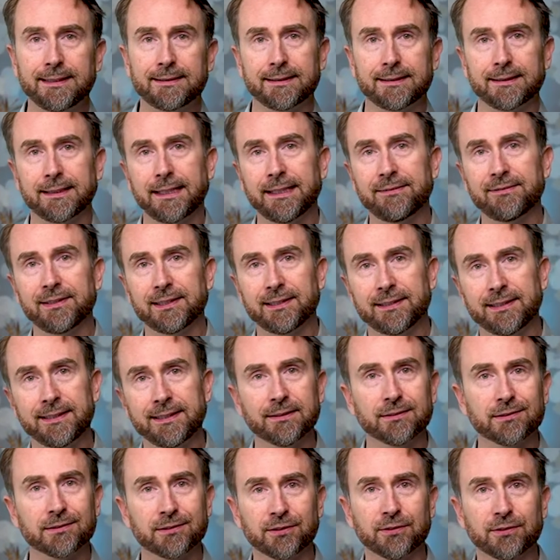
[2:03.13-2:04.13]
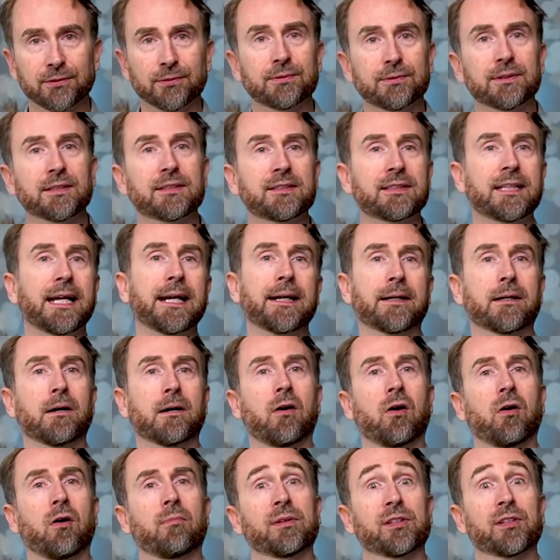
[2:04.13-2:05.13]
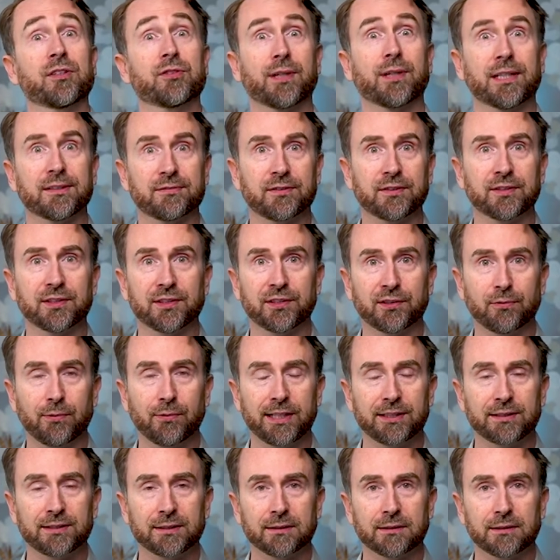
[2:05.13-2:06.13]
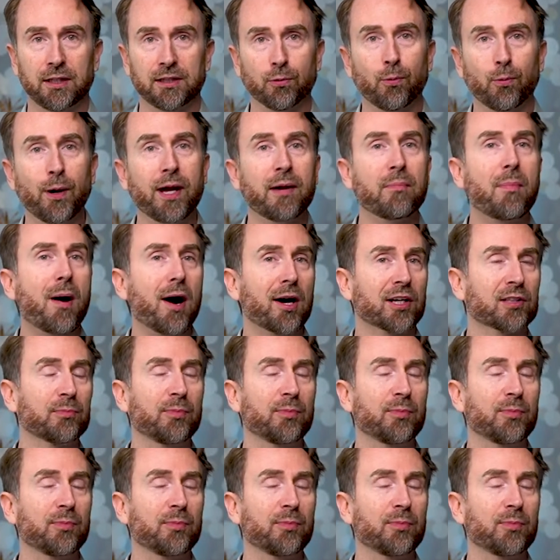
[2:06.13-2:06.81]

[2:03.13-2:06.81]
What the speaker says: the Navy SEALs do to stay calm in stressful situations. The way box